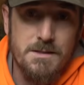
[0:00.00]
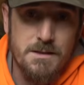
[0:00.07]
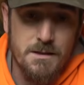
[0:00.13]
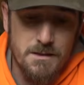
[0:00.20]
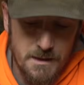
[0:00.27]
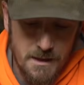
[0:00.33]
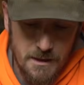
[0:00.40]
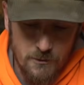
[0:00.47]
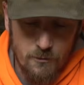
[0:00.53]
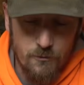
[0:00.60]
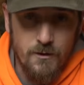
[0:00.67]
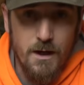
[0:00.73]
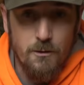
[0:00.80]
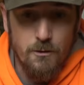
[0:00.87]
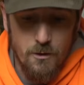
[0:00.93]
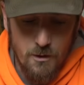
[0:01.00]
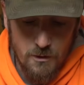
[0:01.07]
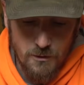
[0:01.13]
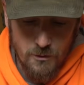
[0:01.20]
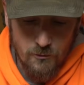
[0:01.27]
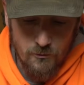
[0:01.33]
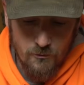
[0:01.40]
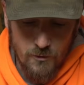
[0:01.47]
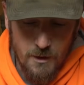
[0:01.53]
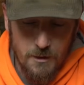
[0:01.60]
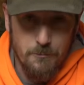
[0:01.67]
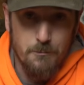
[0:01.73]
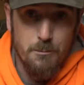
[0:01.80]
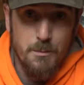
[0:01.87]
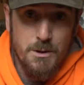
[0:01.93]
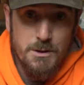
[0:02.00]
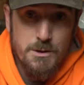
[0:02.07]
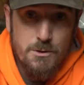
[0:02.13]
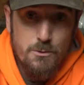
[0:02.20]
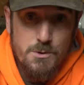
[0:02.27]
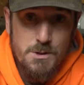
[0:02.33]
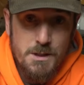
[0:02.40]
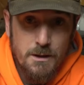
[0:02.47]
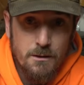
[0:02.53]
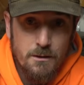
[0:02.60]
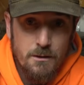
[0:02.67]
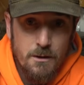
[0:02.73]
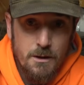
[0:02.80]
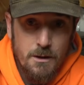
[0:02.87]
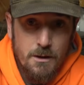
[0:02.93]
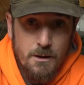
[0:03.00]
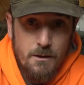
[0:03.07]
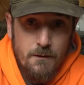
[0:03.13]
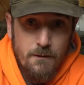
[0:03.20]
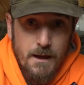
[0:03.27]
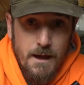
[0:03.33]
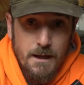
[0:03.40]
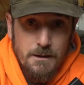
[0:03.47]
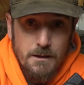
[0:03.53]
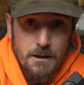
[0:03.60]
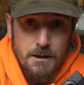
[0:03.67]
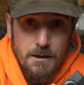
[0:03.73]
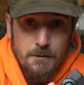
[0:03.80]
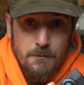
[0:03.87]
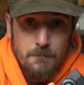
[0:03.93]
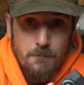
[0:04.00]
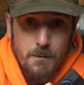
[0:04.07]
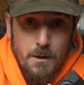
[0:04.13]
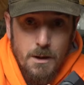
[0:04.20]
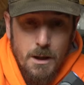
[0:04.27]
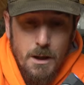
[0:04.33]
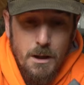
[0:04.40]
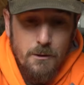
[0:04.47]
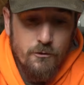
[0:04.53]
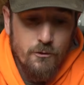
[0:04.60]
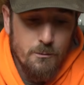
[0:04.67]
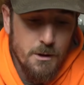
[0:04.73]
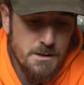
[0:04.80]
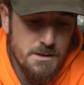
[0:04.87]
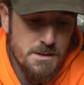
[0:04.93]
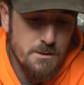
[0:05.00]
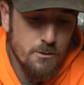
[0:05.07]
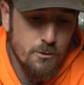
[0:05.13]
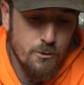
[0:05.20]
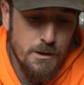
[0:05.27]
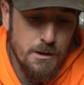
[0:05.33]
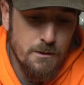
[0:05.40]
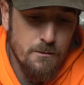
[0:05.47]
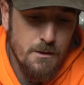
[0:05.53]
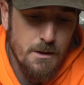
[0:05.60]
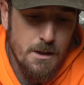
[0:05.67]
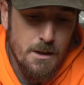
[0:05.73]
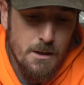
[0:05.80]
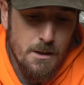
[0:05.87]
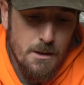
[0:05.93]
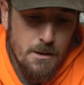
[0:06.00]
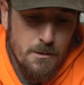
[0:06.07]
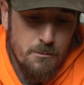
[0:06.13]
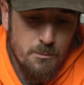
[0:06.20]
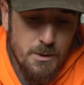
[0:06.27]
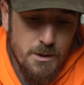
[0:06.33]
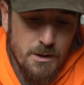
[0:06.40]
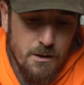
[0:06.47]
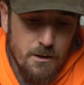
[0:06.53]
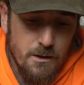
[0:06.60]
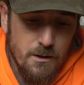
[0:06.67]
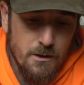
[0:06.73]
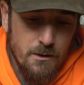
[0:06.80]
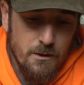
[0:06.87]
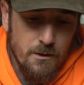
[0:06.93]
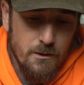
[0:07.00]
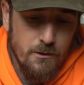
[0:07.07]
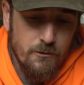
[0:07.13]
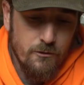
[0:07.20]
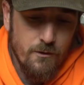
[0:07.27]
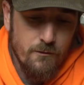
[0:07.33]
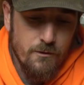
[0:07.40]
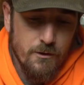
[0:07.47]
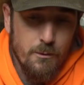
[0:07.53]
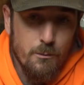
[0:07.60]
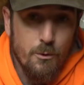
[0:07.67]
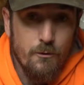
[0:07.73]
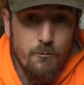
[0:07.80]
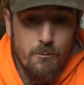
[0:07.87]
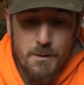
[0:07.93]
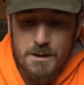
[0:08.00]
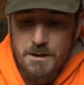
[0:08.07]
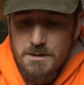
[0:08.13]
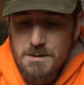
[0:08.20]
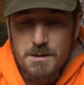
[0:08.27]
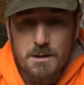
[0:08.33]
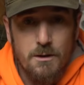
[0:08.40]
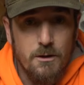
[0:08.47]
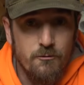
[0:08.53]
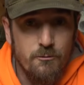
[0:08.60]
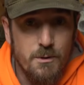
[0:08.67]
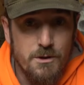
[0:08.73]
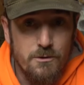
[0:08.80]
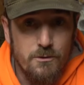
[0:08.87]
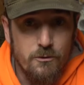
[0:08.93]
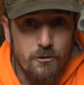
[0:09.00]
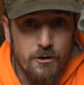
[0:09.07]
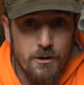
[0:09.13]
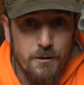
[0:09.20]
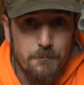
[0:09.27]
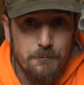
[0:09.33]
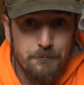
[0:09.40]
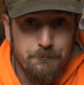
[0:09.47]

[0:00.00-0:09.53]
an indicator of how long you've been using that light. So mine's still green because of the number of minutes that I've been using it.